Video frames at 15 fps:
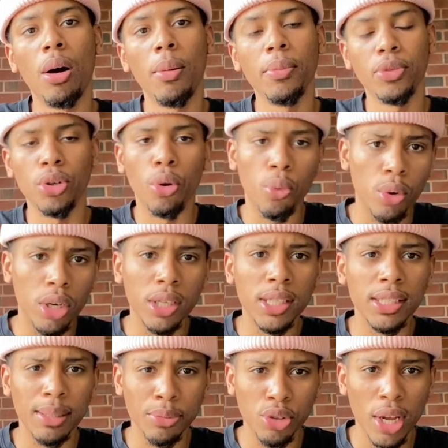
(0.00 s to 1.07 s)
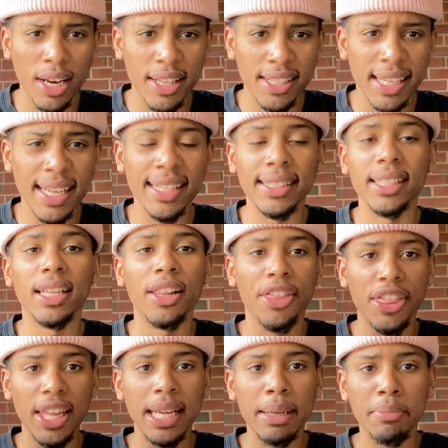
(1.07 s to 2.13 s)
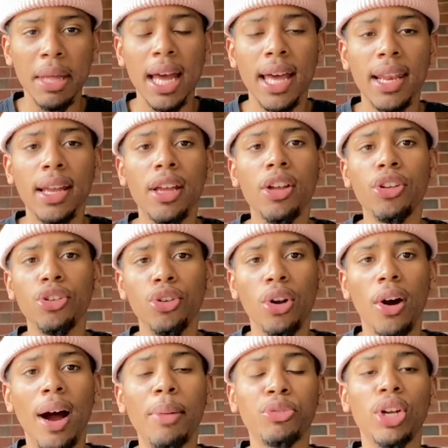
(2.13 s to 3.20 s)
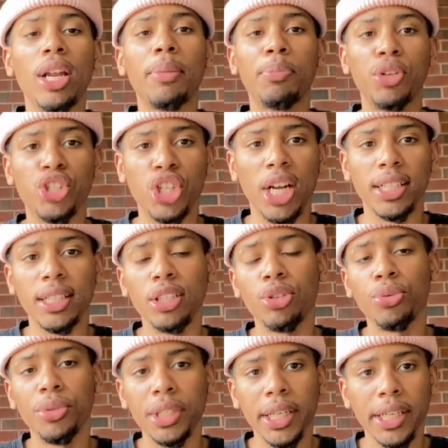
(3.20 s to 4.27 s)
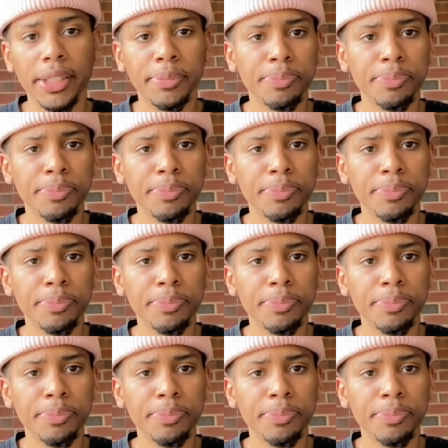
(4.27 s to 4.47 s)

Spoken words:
what it is I'm trying to say, into the theme that I'm trying to project and create.